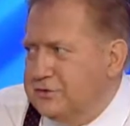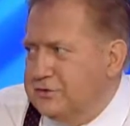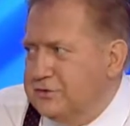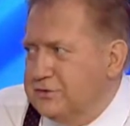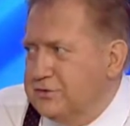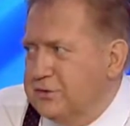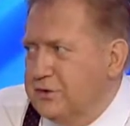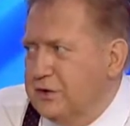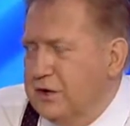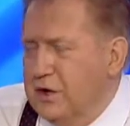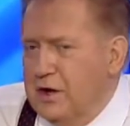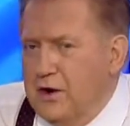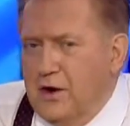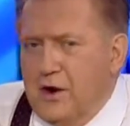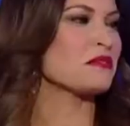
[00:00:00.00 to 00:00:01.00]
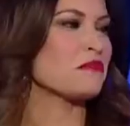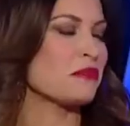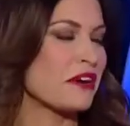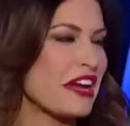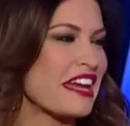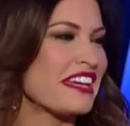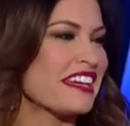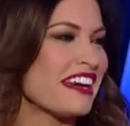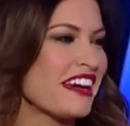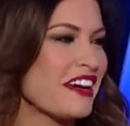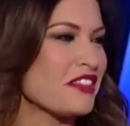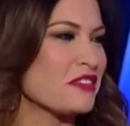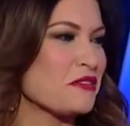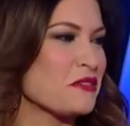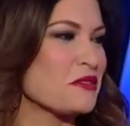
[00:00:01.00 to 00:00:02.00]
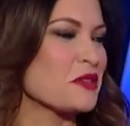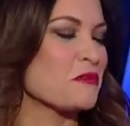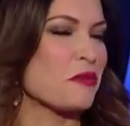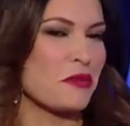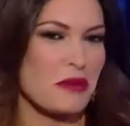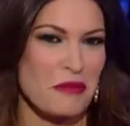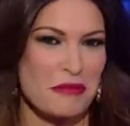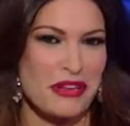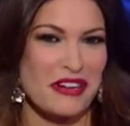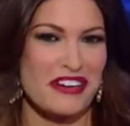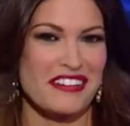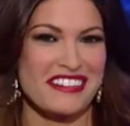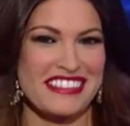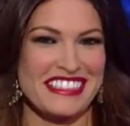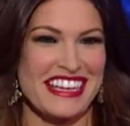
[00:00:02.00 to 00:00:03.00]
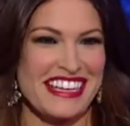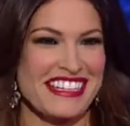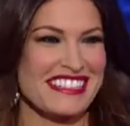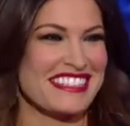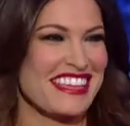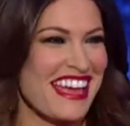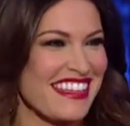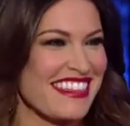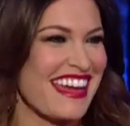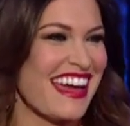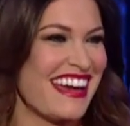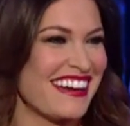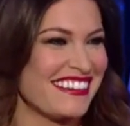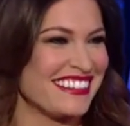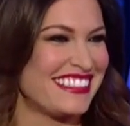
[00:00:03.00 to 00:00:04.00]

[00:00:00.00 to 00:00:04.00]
No, they didn't manage to break through the perimeter get inside the house.